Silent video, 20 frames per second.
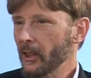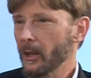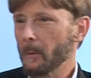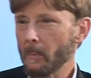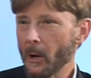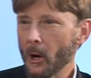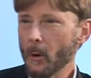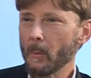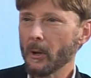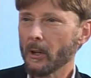the
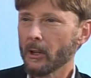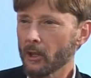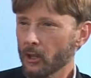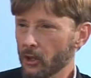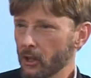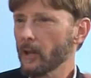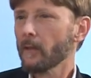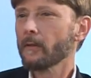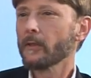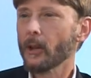moment, to
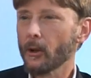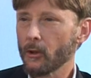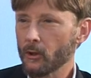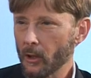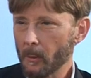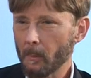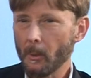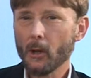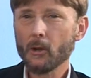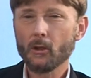shift those
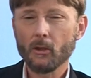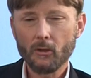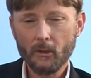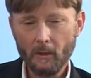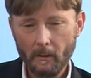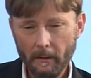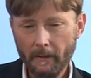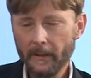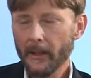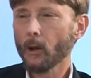emotions
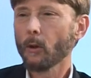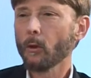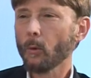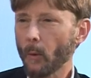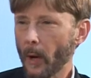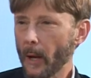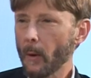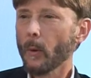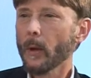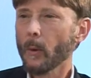and feel the
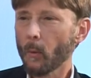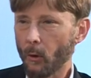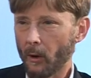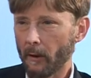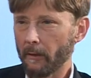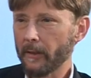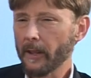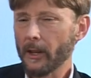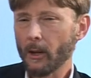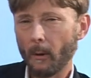way we want
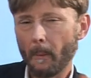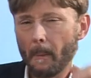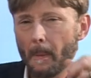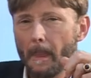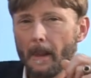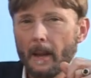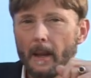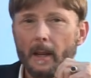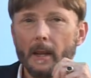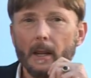to feel.
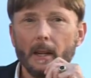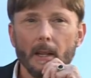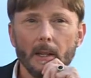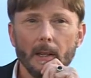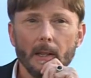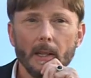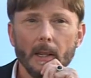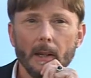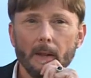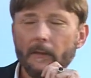
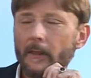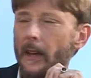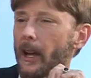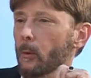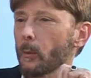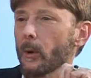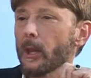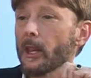And in fact, we